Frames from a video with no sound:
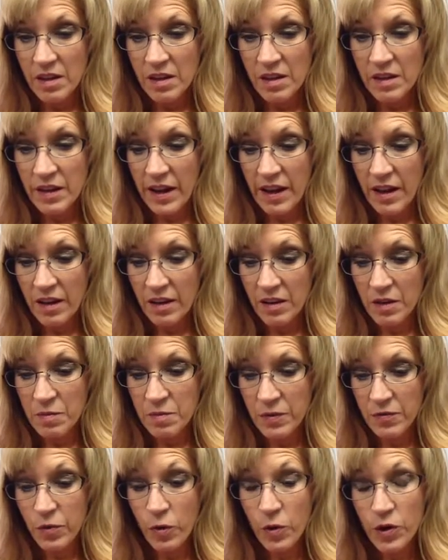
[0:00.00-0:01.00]
Now,
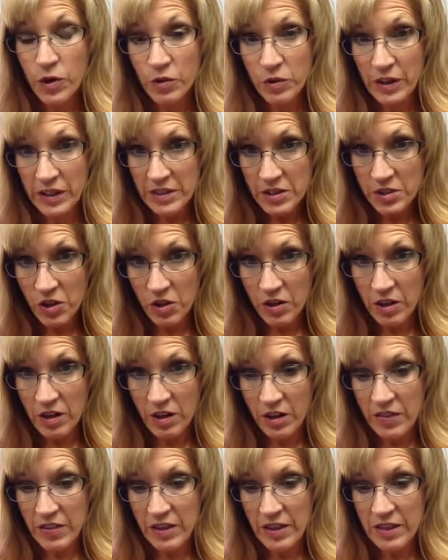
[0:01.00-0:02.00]
before you get started
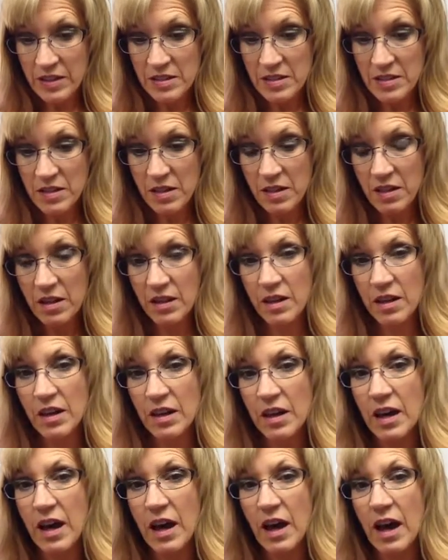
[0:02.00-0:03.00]
on this,
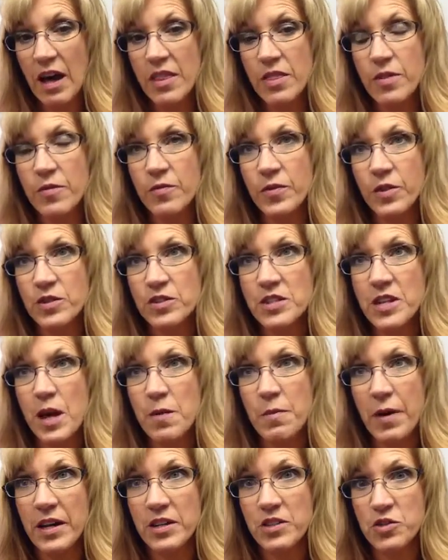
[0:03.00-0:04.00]
the first
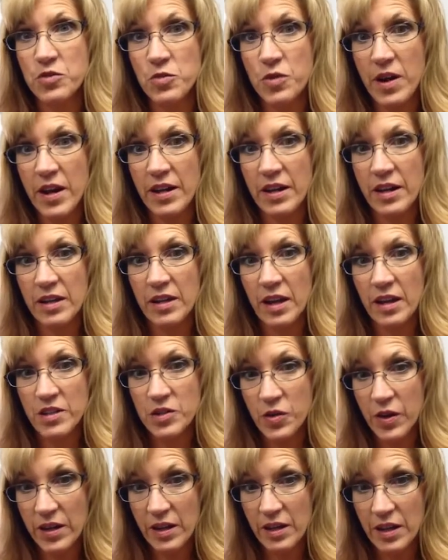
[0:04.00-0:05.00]
time I tried
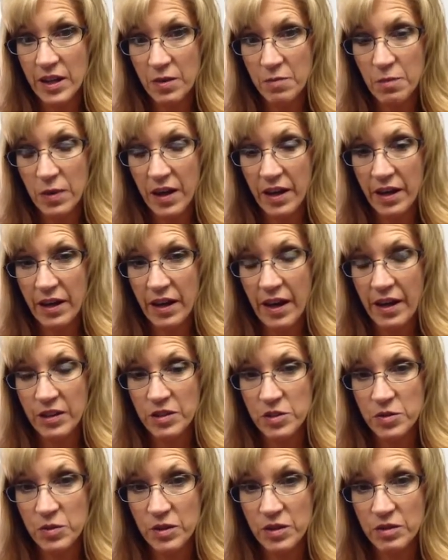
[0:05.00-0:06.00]
it in my
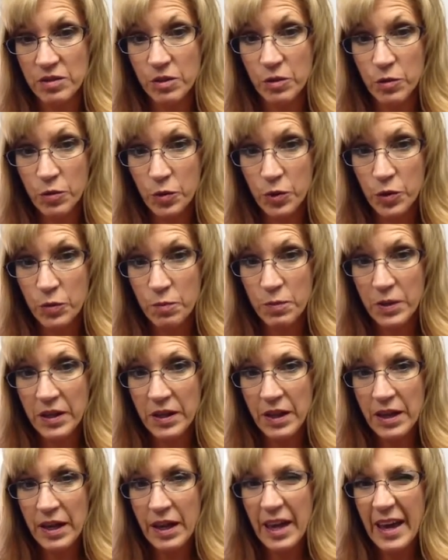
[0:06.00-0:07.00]
actual group,
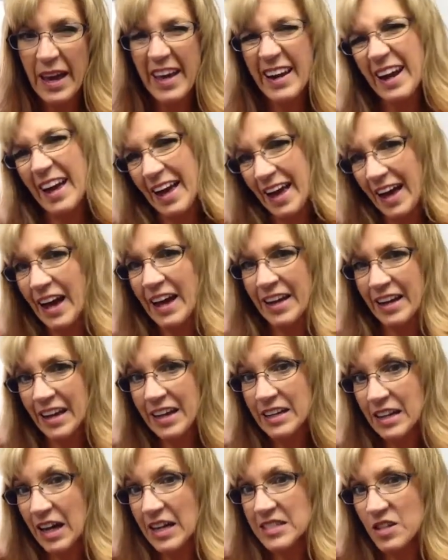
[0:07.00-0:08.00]
and
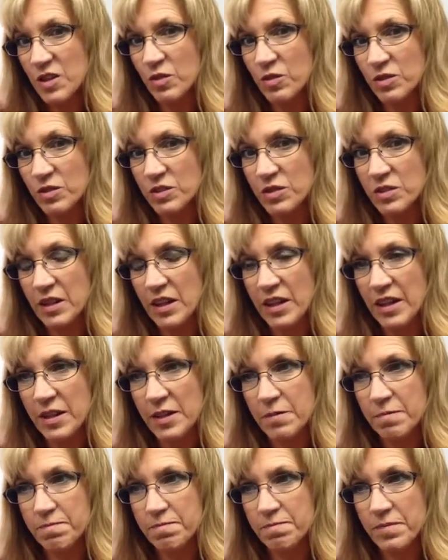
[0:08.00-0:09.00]
I sold
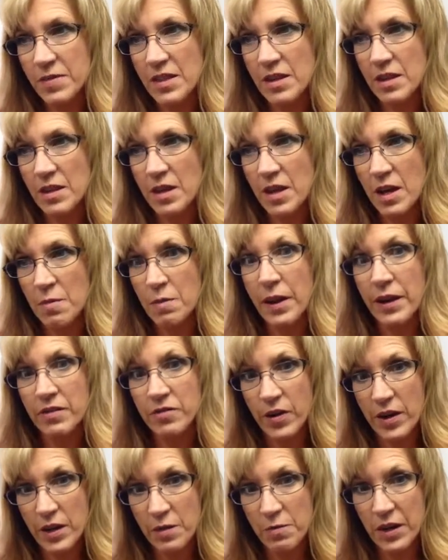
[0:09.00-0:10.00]
a Black
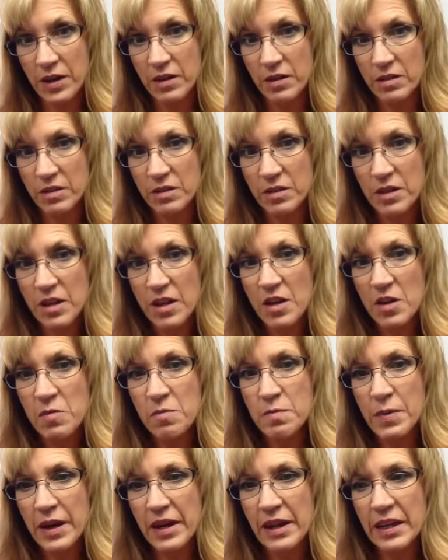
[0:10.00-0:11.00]
Friday bundle,
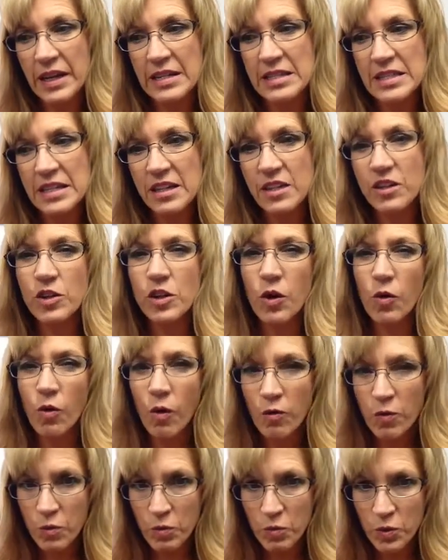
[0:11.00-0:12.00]
but it didn't go
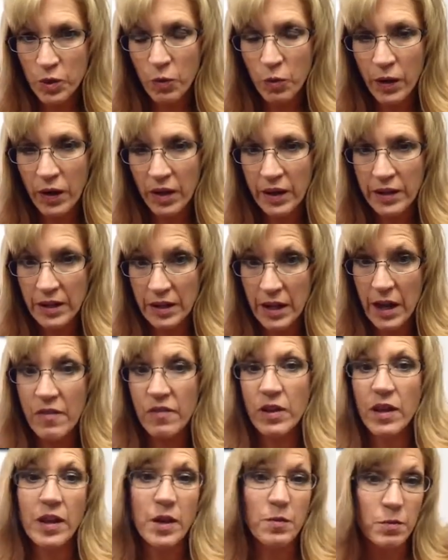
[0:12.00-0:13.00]
over real well. I didn't have a
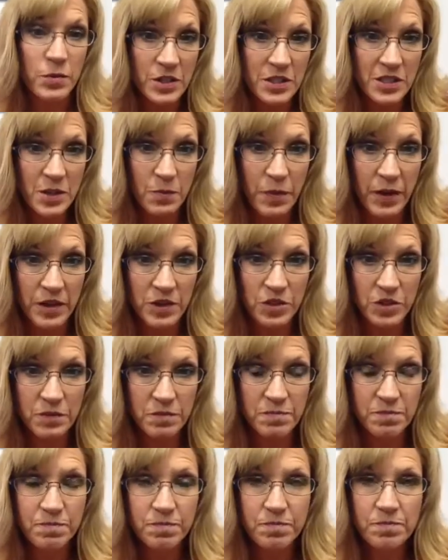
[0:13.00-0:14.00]
lot of participation.